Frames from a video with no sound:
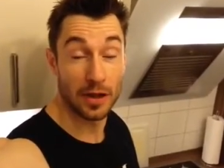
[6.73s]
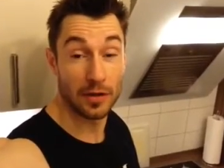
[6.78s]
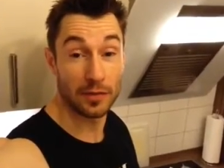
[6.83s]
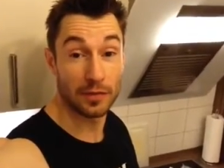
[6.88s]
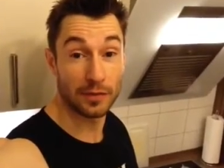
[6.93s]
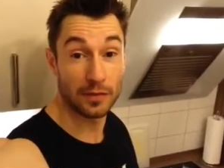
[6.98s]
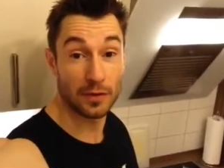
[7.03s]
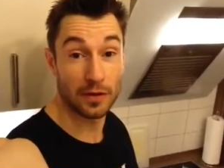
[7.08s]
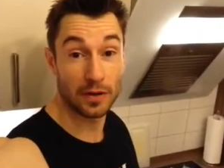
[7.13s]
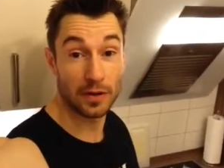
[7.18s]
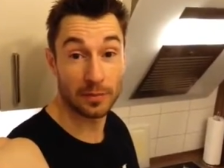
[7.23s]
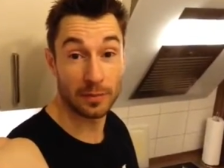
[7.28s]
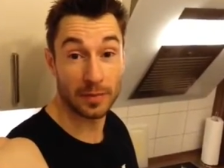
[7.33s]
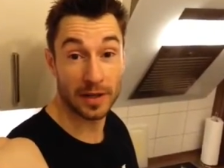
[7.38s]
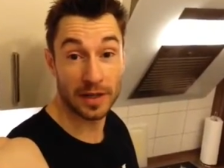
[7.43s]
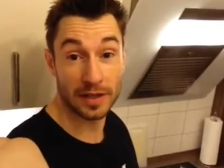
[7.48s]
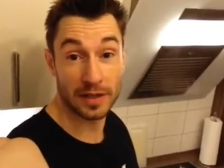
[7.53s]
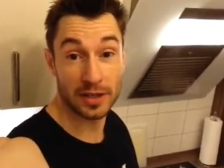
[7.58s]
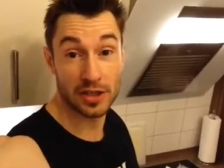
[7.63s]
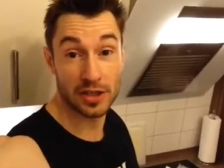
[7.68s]
from
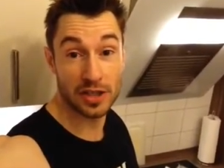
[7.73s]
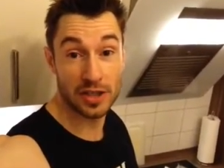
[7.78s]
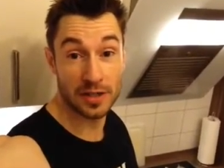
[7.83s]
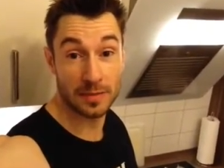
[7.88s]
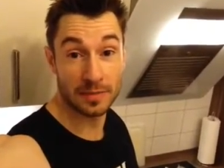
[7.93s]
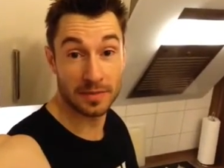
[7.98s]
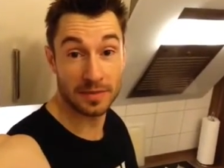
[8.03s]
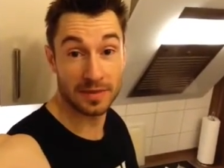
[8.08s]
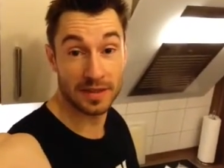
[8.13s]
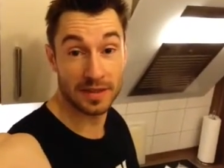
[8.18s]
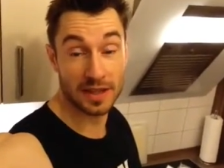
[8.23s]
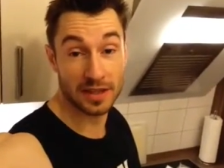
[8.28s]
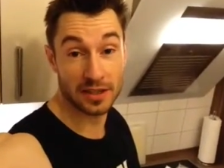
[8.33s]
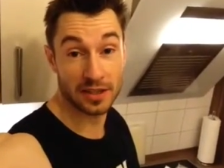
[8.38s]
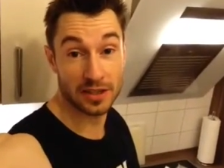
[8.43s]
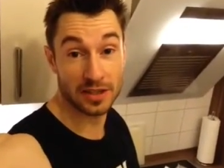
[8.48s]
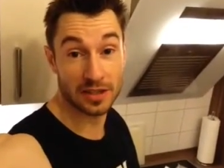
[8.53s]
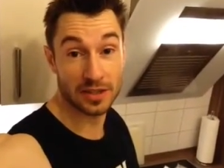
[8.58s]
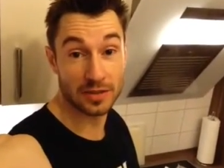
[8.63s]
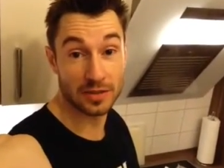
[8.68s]
my gym
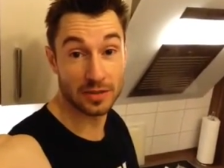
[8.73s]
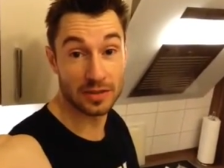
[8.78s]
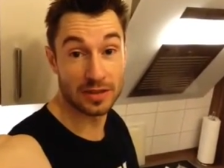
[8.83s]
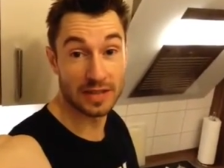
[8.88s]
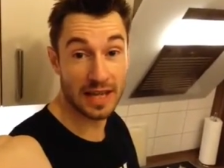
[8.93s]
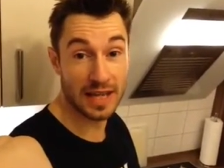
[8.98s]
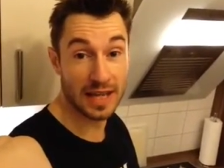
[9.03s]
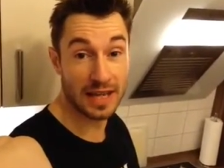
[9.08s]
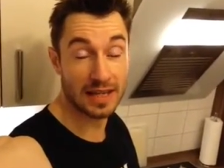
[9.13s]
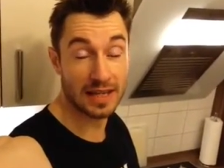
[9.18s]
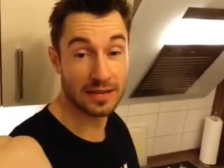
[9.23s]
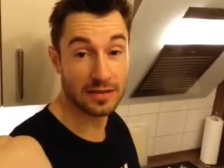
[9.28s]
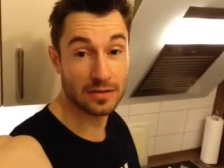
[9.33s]
session today.